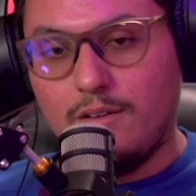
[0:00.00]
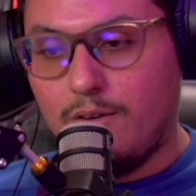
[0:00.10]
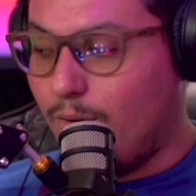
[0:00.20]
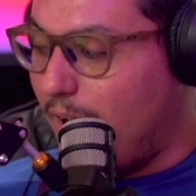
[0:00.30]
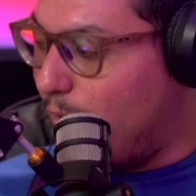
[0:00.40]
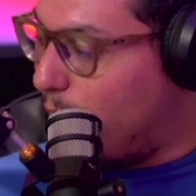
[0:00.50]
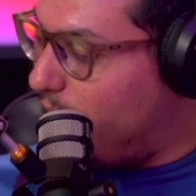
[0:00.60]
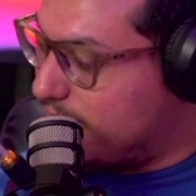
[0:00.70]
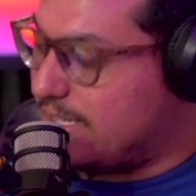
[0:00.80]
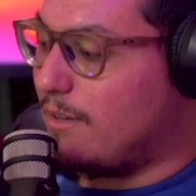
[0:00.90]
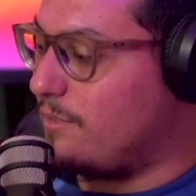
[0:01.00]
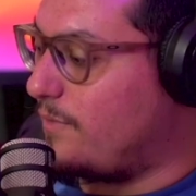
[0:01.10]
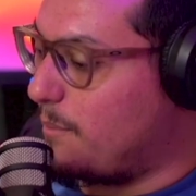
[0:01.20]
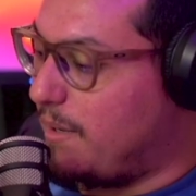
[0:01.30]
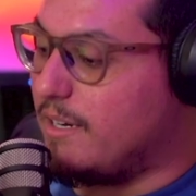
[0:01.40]
Wait, wrong sound
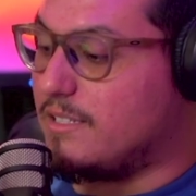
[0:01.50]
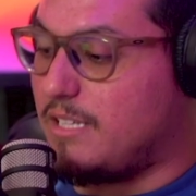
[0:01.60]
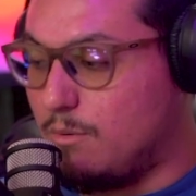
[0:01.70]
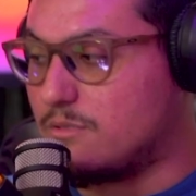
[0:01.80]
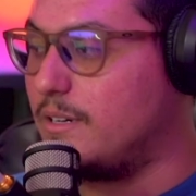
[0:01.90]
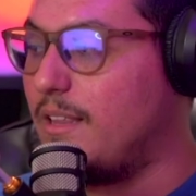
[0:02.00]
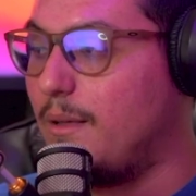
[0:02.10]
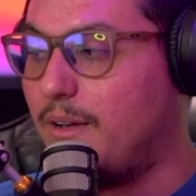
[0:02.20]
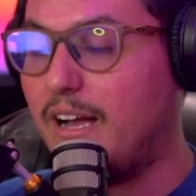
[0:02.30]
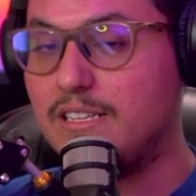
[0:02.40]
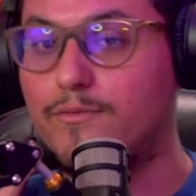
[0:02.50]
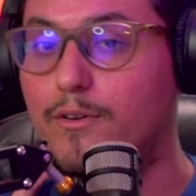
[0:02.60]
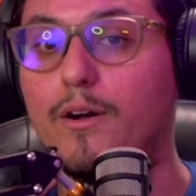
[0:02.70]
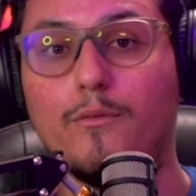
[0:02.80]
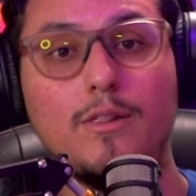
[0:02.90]
effect because he was one of them guys
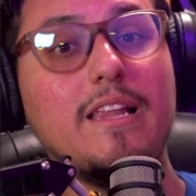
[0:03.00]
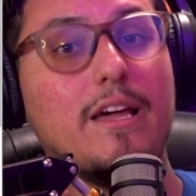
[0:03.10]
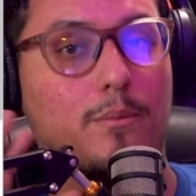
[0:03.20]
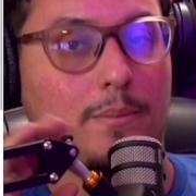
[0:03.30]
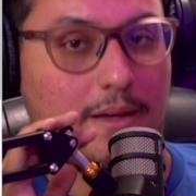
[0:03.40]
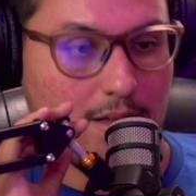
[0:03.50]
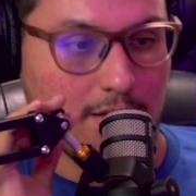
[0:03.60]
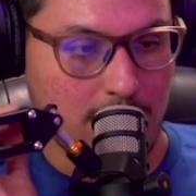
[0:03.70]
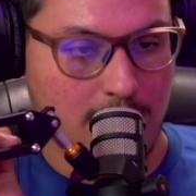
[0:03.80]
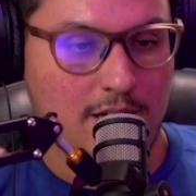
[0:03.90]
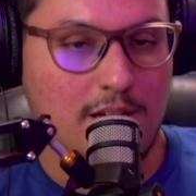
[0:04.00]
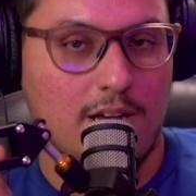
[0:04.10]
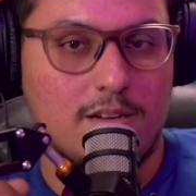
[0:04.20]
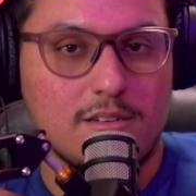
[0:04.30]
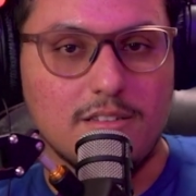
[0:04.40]
for a little bit.
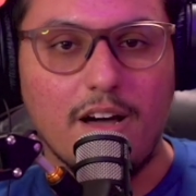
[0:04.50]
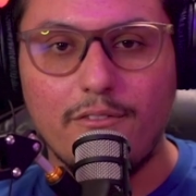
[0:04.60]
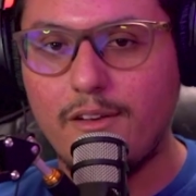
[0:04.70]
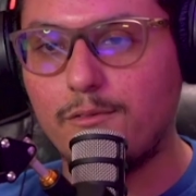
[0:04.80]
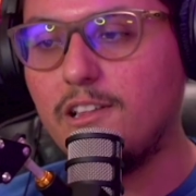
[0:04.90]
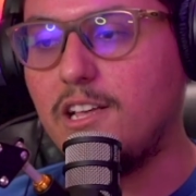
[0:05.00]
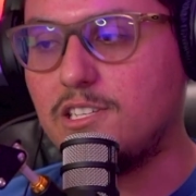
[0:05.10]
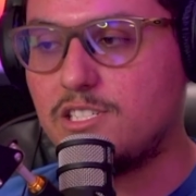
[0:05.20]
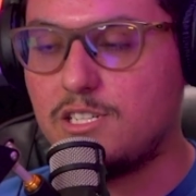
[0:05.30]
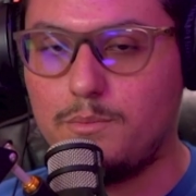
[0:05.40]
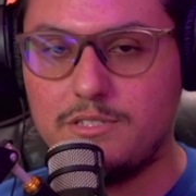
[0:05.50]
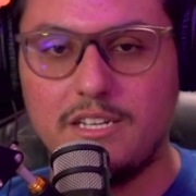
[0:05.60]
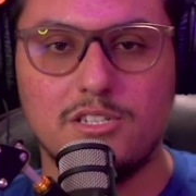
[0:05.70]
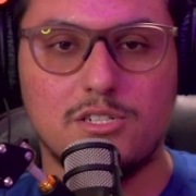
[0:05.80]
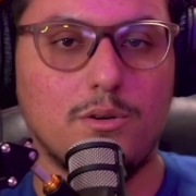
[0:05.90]
Love-hate relationship with
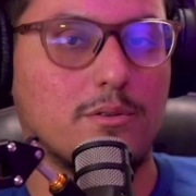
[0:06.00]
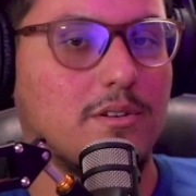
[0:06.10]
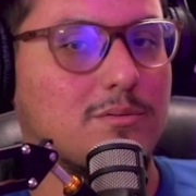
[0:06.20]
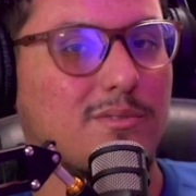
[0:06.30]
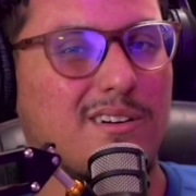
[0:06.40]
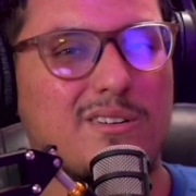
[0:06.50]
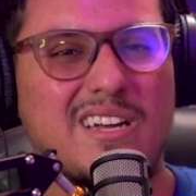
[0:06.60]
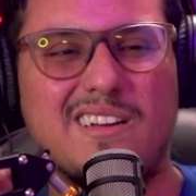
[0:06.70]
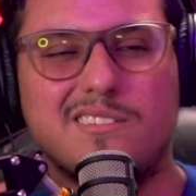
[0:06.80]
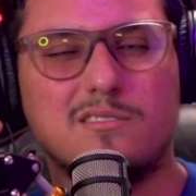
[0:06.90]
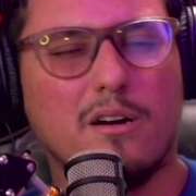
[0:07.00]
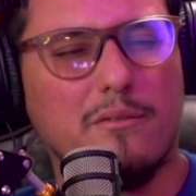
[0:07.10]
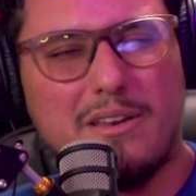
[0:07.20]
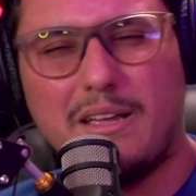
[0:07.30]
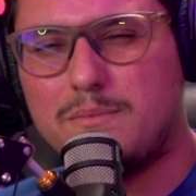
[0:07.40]
Dennis Schroeder as well.
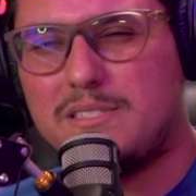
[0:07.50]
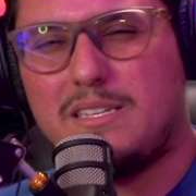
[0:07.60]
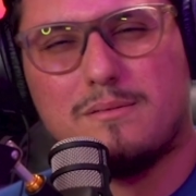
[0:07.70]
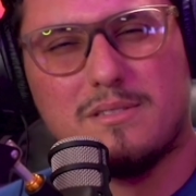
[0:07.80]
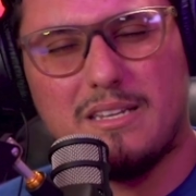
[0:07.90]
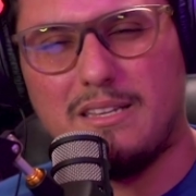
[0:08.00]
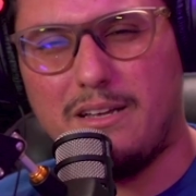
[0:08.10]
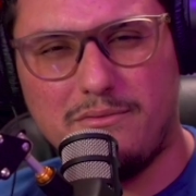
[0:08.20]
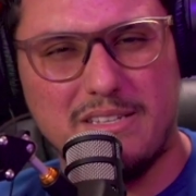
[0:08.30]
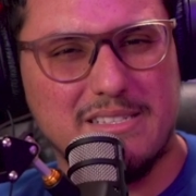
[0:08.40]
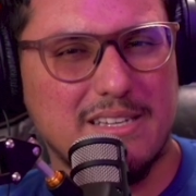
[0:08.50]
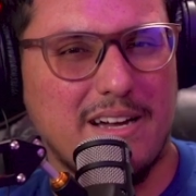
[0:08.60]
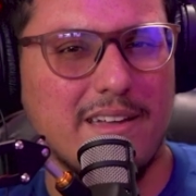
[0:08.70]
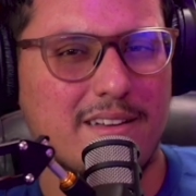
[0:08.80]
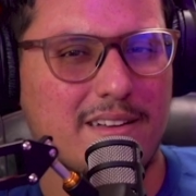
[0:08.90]
Darvin Ham seems to love this
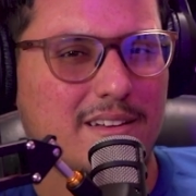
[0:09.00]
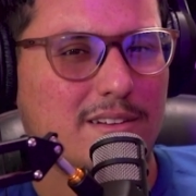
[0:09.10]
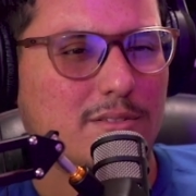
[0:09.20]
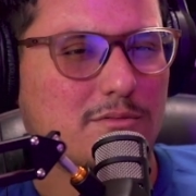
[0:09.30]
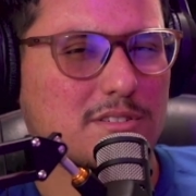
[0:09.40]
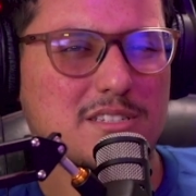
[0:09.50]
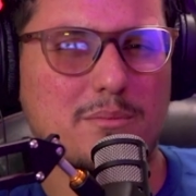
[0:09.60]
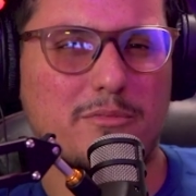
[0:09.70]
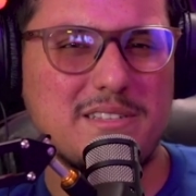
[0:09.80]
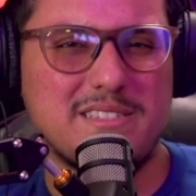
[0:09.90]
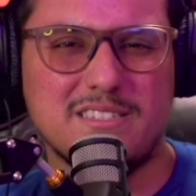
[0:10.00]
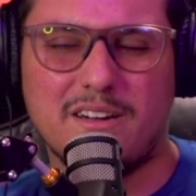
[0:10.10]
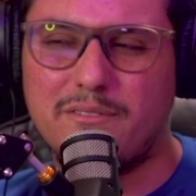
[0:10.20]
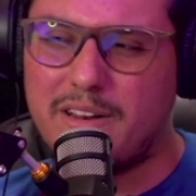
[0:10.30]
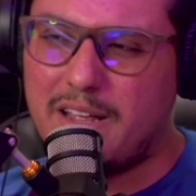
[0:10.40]
guy for some reason.
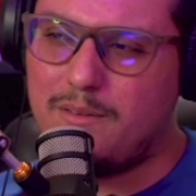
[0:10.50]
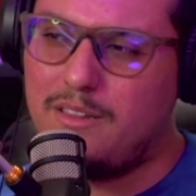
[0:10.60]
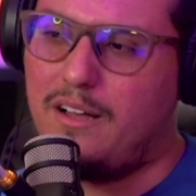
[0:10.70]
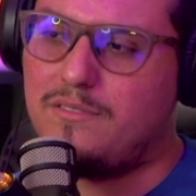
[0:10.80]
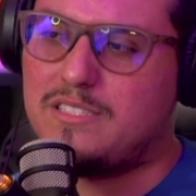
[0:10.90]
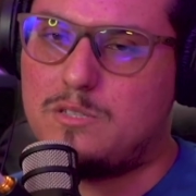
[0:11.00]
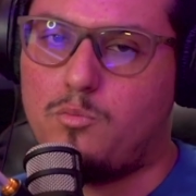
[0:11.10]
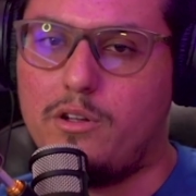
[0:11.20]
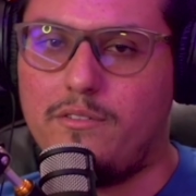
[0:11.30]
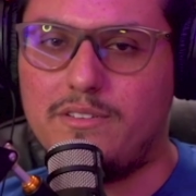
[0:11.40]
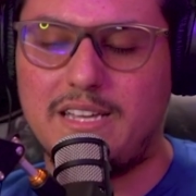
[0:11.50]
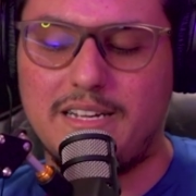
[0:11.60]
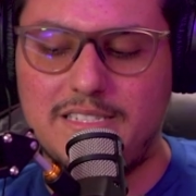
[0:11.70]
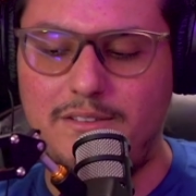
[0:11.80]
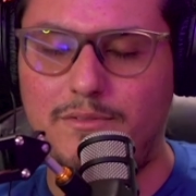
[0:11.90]
Darvin Ham loves his point-of-attack
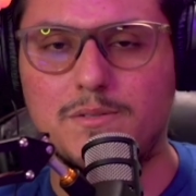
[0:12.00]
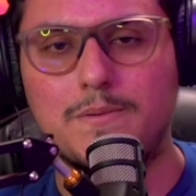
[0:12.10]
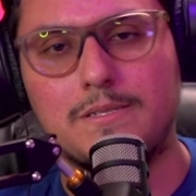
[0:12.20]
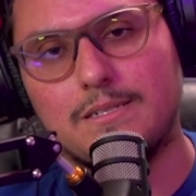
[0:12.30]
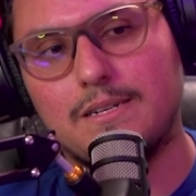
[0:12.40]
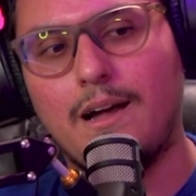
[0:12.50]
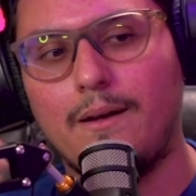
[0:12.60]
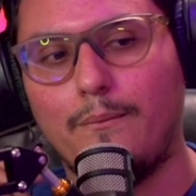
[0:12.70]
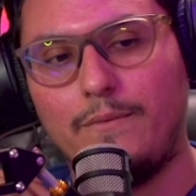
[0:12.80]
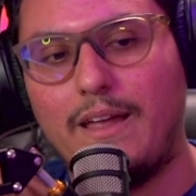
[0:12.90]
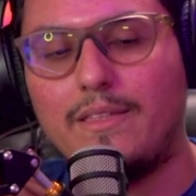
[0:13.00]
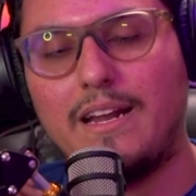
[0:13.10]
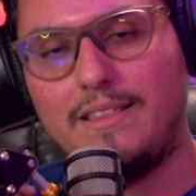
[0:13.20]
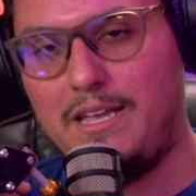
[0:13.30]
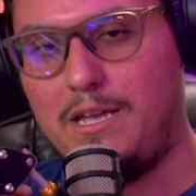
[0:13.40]
defense, which, now that I
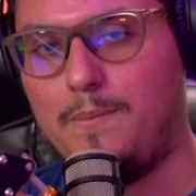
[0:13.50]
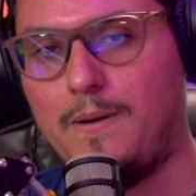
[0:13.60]
think about